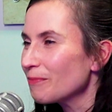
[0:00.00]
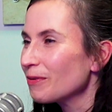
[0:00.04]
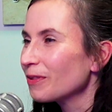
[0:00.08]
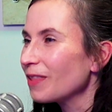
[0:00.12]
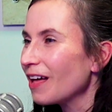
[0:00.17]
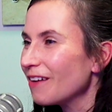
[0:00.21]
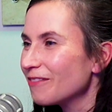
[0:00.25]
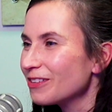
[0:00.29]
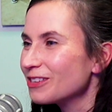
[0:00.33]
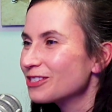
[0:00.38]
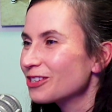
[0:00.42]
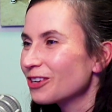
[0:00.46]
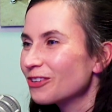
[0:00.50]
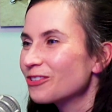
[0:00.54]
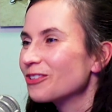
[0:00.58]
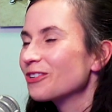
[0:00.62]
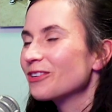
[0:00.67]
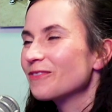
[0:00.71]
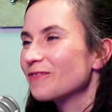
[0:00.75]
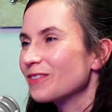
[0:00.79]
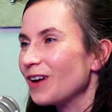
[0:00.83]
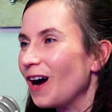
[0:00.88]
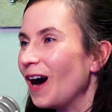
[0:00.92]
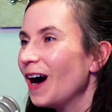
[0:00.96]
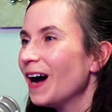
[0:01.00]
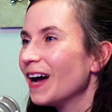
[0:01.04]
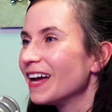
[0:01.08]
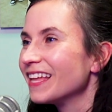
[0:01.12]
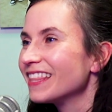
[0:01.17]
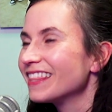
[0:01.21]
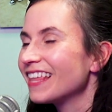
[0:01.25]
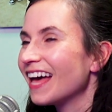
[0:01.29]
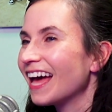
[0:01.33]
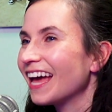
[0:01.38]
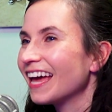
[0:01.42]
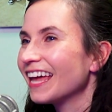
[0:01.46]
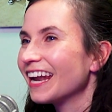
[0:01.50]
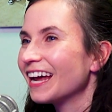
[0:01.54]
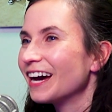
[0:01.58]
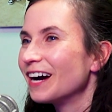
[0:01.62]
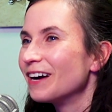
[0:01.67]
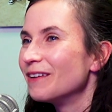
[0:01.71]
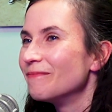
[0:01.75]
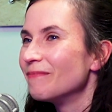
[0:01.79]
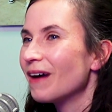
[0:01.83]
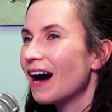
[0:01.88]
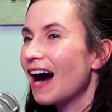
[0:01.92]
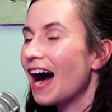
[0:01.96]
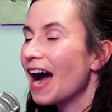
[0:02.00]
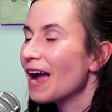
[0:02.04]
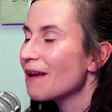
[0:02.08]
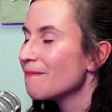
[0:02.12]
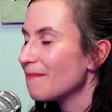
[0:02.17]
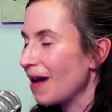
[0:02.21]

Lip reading: beloved children of God that I